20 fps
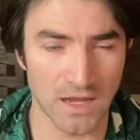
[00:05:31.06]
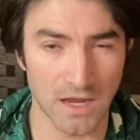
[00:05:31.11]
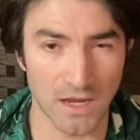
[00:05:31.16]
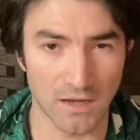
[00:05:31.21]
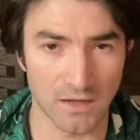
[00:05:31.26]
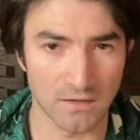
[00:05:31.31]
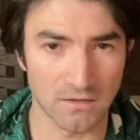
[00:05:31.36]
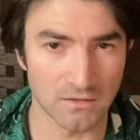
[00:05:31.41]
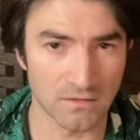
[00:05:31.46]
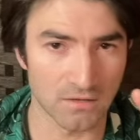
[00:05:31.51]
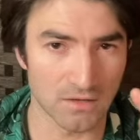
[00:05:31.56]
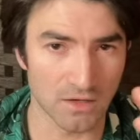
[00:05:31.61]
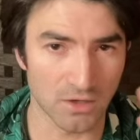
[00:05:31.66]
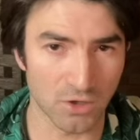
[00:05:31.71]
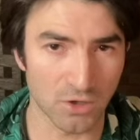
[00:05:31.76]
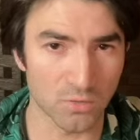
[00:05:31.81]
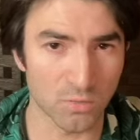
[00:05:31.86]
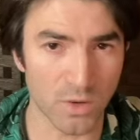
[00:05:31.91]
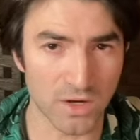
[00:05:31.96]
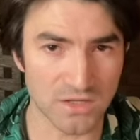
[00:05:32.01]
and a
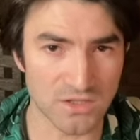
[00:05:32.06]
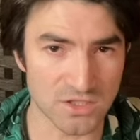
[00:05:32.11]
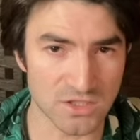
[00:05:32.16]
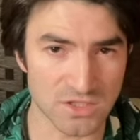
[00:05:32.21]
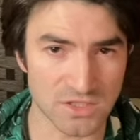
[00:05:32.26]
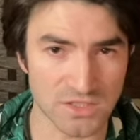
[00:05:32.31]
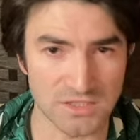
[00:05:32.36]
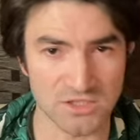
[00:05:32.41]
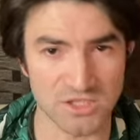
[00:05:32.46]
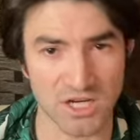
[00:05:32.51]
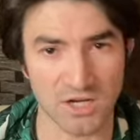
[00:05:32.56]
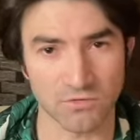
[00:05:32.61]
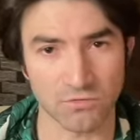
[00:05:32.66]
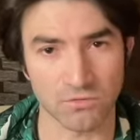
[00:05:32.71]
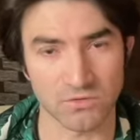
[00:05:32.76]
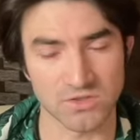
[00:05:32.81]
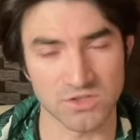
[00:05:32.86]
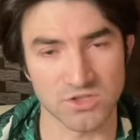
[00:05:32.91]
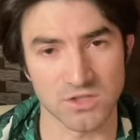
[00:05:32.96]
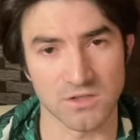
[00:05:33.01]
good way to just in
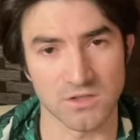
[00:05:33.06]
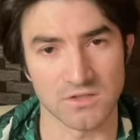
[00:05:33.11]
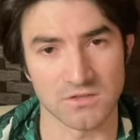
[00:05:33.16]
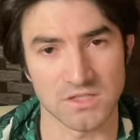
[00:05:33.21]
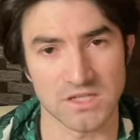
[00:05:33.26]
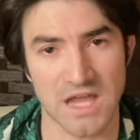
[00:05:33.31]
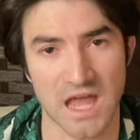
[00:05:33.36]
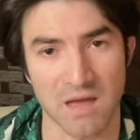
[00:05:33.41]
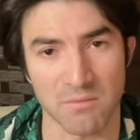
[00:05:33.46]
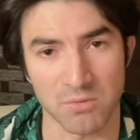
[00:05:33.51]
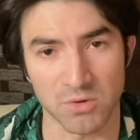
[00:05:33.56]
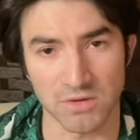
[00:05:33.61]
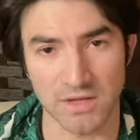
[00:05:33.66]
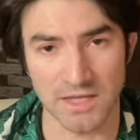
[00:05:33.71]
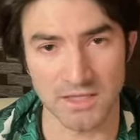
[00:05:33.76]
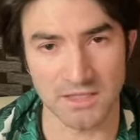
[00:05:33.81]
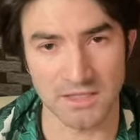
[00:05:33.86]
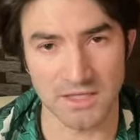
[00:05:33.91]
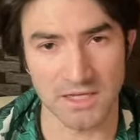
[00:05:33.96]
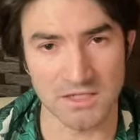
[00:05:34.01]
general judge capital
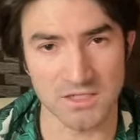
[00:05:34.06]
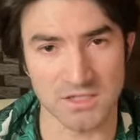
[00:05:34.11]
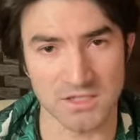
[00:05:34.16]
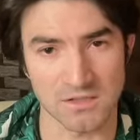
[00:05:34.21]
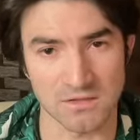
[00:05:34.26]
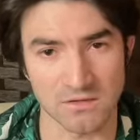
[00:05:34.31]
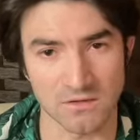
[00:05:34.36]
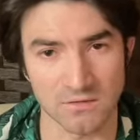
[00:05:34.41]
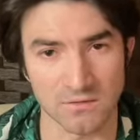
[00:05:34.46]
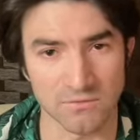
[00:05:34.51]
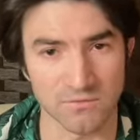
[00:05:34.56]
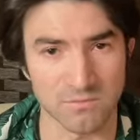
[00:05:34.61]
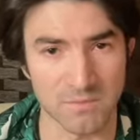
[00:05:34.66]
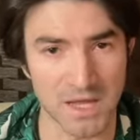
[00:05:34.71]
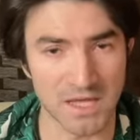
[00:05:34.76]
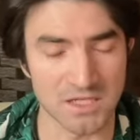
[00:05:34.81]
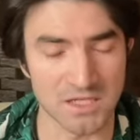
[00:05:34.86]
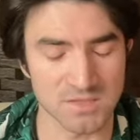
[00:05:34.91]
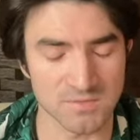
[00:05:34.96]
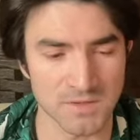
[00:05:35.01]
allocation of
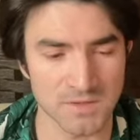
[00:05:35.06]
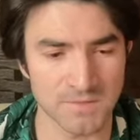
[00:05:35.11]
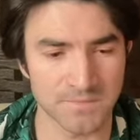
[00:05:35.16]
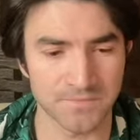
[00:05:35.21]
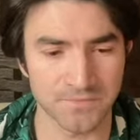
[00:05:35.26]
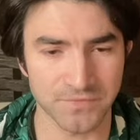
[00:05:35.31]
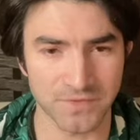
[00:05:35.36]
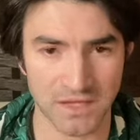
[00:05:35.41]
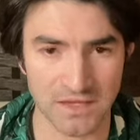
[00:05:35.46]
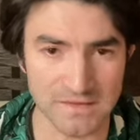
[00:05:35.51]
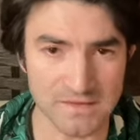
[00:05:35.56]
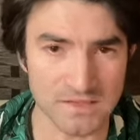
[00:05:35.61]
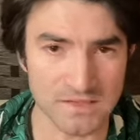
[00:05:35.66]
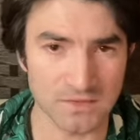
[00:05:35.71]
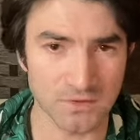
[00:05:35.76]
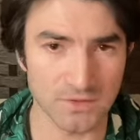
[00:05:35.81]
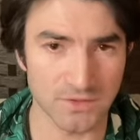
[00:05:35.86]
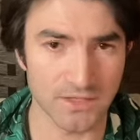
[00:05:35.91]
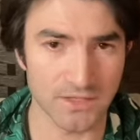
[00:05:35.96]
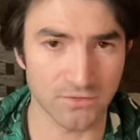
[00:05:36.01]
management is to
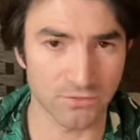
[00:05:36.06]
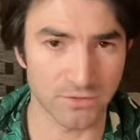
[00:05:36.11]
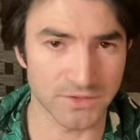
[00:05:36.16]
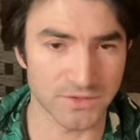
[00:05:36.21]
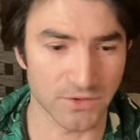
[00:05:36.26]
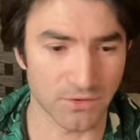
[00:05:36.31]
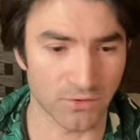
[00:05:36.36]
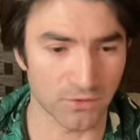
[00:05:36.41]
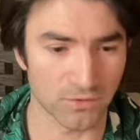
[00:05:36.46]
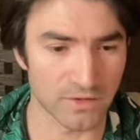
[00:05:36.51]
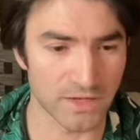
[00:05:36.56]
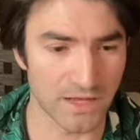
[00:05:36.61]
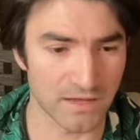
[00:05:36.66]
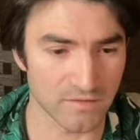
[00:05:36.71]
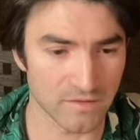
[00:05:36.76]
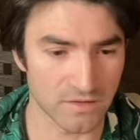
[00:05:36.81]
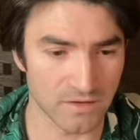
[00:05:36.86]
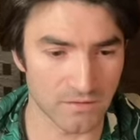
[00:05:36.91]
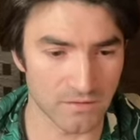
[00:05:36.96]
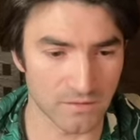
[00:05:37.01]
look at return on
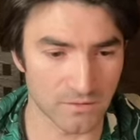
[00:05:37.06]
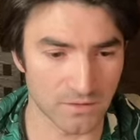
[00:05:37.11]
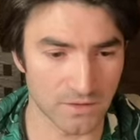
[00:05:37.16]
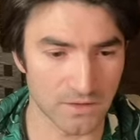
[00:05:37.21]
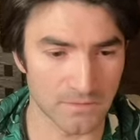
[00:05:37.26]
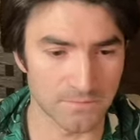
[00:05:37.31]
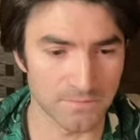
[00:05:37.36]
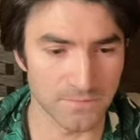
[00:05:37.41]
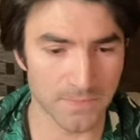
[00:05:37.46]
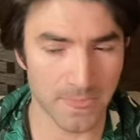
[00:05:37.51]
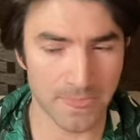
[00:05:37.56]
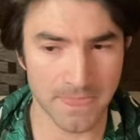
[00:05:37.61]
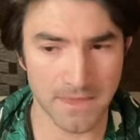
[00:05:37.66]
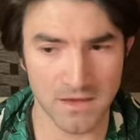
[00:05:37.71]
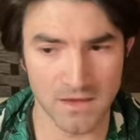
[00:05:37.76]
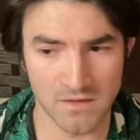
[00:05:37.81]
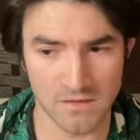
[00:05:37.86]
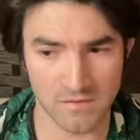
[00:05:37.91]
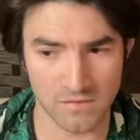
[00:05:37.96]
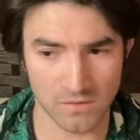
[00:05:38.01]
assets, okay?
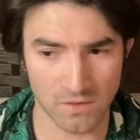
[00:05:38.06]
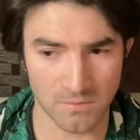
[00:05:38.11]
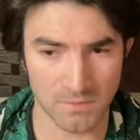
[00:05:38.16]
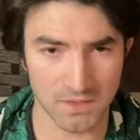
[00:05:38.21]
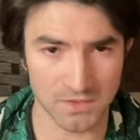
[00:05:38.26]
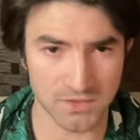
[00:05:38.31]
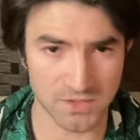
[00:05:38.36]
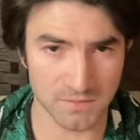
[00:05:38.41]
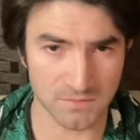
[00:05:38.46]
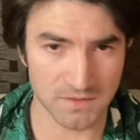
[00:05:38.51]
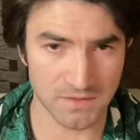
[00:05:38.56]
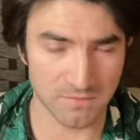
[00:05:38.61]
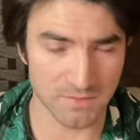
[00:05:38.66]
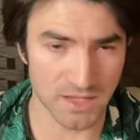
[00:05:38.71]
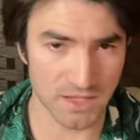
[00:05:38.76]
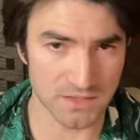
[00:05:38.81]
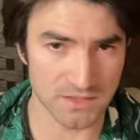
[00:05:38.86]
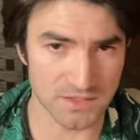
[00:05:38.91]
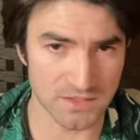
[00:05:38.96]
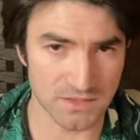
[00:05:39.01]
So I'm going to jump to the
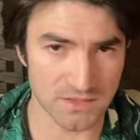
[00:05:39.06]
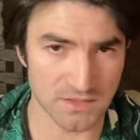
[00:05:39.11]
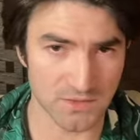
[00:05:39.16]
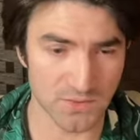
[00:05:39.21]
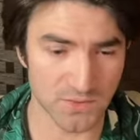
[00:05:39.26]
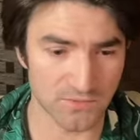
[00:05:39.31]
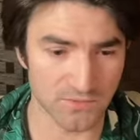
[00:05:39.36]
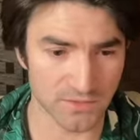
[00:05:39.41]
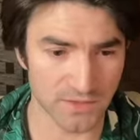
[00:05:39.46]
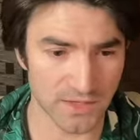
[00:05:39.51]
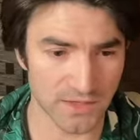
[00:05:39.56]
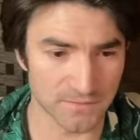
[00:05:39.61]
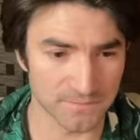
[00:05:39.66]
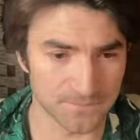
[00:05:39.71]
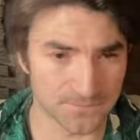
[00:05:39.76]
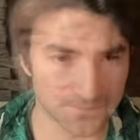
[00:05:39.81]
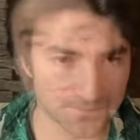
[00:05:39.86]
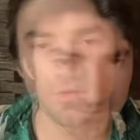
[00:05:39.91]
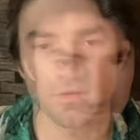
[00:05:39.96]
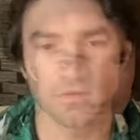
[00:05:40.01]
balance sheet to go over that.
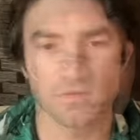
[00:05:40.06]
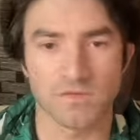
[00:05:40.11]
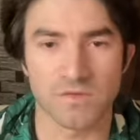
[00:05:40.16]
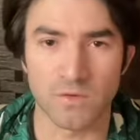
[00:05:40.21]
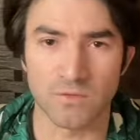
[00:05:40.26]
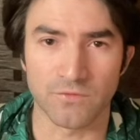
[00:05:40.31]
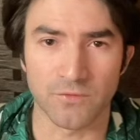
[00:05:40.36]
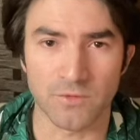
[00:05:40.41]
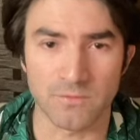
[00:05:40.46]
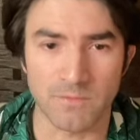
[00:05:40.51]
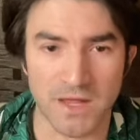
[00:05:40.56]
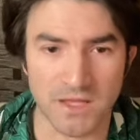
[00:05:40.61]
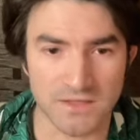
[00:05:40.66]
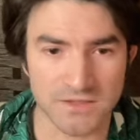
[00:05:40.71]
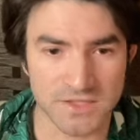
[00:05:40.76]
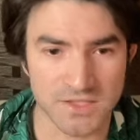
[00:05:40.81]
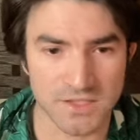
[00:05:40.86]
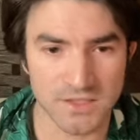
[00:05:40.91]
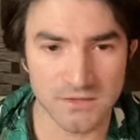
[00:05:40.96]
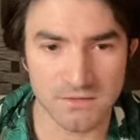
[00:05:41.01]
So for the
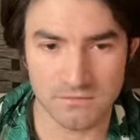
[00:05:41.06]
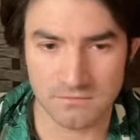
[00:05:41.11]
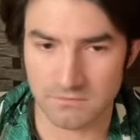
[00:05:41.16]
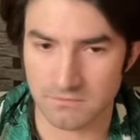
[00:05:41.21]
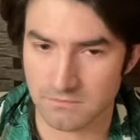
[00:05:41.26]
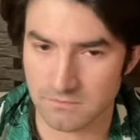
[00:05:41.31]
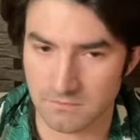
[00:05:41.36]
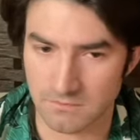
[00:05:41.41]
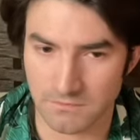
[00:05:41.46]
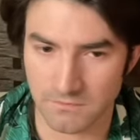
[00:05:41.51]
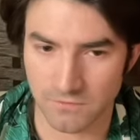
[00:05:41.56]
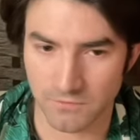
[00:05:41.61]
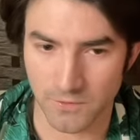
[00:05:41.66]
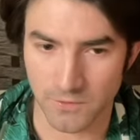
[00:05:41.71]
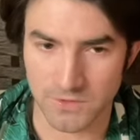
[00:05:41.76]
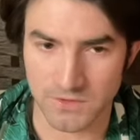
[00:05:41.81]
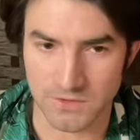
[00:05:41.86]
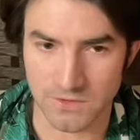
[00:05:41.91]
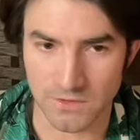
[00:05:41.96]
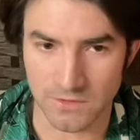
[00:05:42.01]
balance sheet,
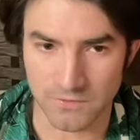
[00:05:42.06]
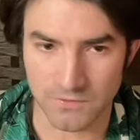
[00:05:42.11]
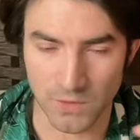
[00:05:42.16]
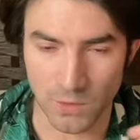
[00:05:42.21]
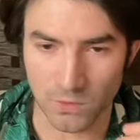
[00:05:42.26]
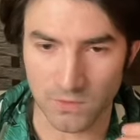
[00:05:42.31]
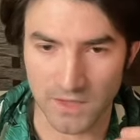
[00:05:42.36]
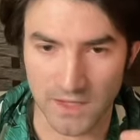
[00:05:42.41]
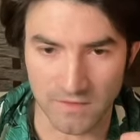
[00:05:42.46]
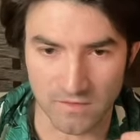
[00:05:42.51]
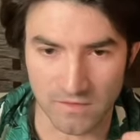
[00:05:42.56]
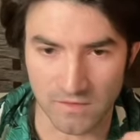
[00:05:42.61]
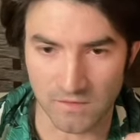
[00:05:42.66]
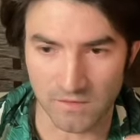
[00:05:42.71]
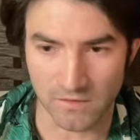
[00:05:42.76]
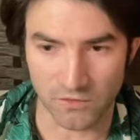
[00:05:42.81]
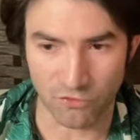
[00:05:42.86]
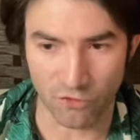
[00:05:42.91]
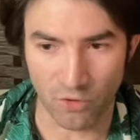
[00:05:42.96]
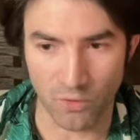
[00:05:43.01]
first off, total
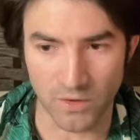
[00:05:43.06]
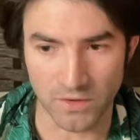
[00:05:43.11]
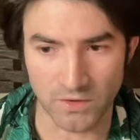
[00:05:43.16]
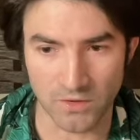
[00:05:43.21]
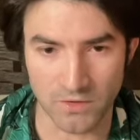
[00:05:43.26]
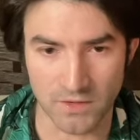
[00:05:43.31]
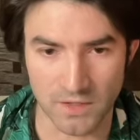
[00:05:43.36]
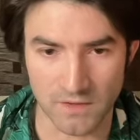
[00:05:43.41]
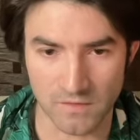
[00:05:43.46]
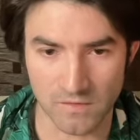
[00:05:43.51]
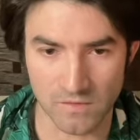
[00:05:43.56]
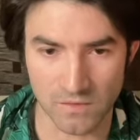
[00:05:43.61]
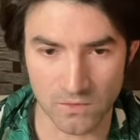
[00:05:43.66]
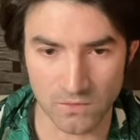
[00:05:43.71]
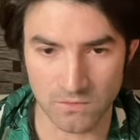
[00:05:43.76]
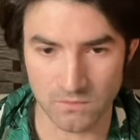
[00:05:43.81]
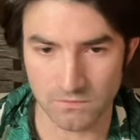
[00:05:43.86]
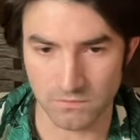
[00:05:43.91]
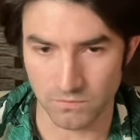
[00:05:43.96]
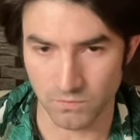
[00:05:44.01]
assets growing. Okay,
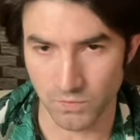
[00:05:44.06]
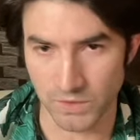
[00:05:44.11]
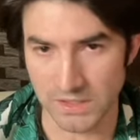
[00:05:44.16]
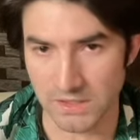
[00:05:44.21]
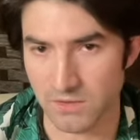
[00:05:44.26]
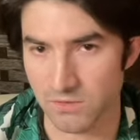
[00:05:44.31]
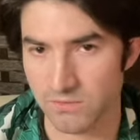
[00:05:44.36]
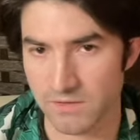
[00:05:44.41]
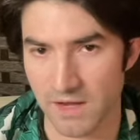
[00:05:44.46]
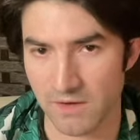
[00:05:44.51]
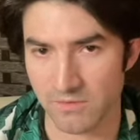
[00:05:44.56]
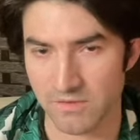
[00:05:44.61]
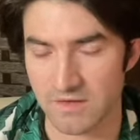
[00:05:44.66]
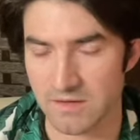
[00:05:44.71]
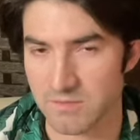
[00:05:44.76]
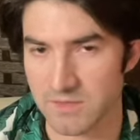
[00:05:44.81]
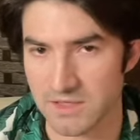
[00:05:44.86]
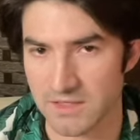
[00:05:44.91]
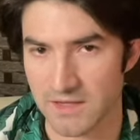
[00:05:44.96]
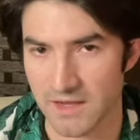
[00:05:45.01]
so we knew that was
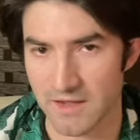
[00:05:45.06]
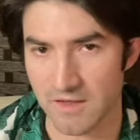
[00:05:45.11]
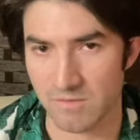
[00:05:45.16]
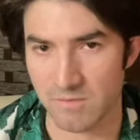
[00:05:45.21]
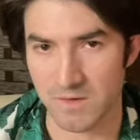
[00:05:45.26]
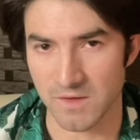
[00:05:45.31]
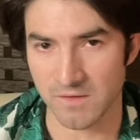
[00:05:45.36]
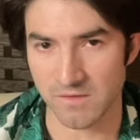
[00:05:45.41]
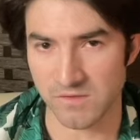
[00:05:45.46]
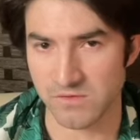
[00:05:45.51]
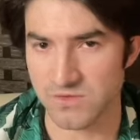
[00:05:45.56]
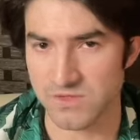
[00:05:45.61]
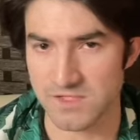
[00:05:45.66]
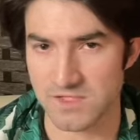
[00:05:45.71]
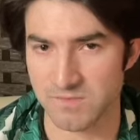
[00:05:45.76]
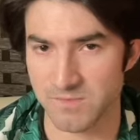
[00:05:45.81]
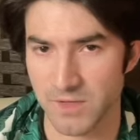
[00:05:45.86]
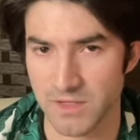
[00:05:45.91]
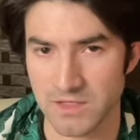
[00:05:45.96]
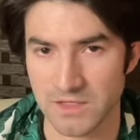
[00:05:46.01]
going to be the case because they're just
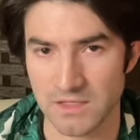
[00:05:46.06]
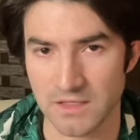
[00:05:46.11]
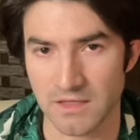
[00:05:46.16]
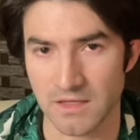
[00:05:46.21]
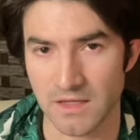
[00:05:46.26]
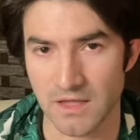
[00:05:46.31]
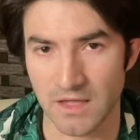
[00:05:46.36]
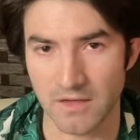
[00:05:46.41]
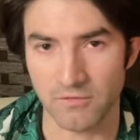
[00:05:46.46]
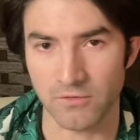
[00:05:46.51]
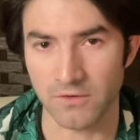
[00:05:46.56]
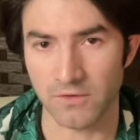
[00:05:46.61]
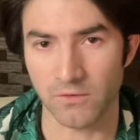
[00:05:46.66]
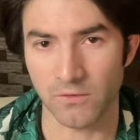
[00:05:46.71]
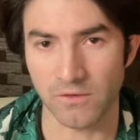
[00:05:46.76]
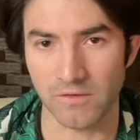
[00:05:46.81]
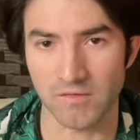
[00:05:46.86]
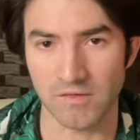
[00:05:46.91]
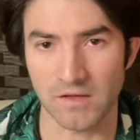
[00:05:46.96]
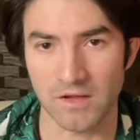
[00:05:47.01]
spending ever
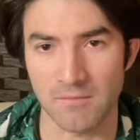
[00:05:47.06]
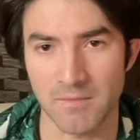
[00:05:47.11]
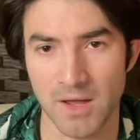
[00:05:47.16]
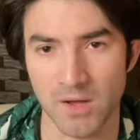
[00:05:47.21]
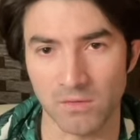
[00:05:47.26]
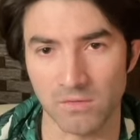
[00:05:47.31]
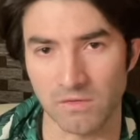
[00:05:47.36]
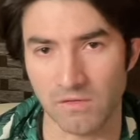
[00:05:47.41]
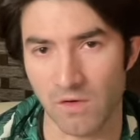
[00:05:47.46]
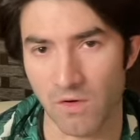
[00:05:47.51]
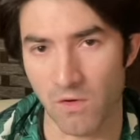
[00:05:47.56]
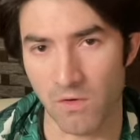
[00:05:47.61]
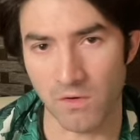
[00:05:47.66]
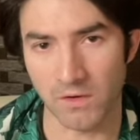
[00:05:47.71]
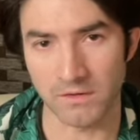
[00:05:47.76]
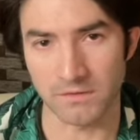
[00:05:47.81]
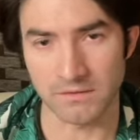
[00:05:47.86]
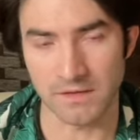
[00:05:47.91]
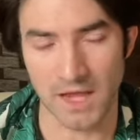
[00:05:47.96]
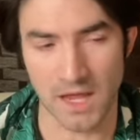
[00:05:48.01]
increasing amounts
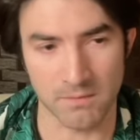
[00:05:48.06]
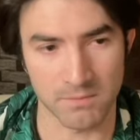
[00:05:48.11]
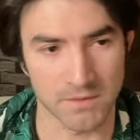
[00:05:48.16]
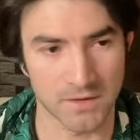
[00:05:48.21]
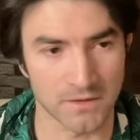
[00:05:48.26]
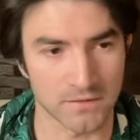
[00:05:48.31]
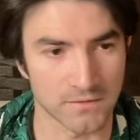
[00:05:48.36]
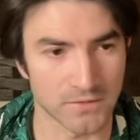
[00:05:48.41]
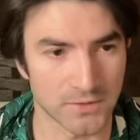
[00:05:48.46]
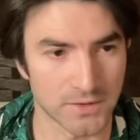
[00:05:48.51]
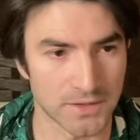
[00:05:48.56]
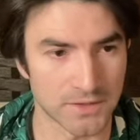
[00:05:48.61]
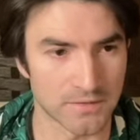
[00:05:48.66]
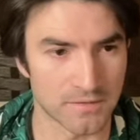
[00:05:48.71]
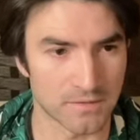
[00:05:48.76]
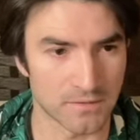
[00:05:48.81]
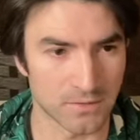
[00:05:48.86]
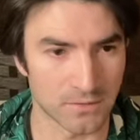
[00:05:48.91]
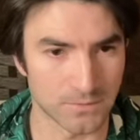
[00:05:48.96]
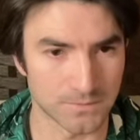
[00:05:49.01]
on capex, right?
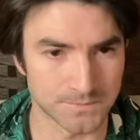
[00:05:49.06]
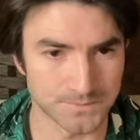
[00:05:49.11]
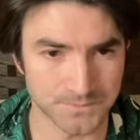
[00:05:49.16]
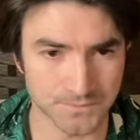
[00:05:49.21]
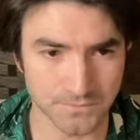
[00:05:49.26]
So